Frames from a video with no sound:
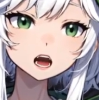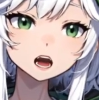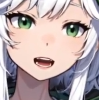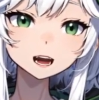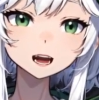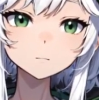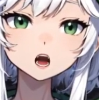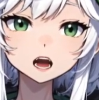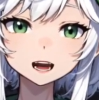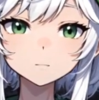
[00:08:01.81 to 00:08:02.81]
Again, for
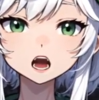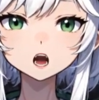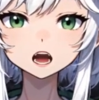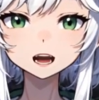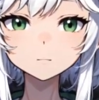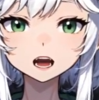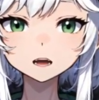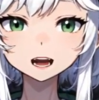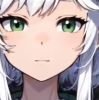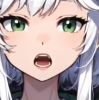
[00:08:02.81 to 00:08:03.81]
example, Healthcare Privacy
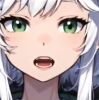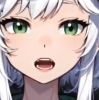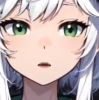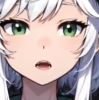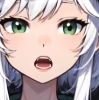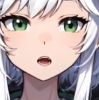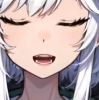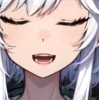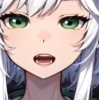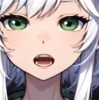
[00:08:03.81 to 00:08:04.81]
Part 2 only
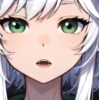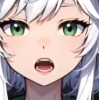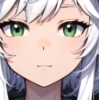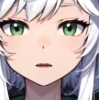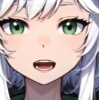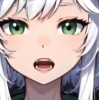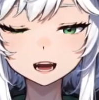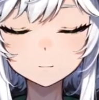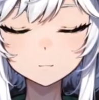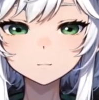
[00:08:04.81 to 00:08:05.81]
gives you 25,000
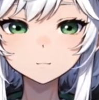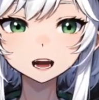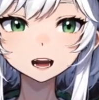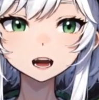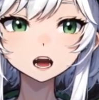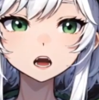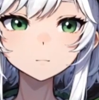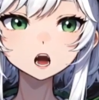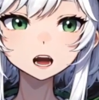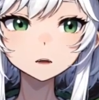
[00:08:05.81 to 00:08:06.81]
rubles, 4
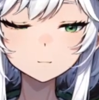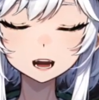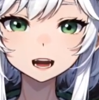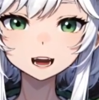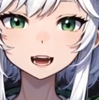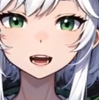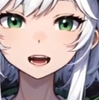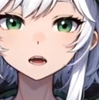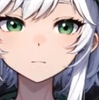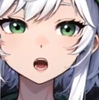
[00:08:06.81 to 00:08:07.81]
Sluic kits,
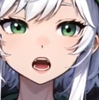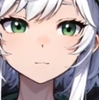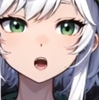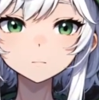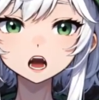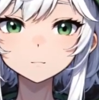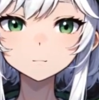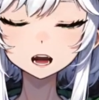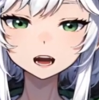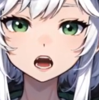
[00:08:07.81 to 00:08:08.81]
0.4 rep, and
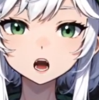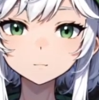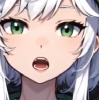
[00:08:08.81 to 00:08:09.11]
a good amount of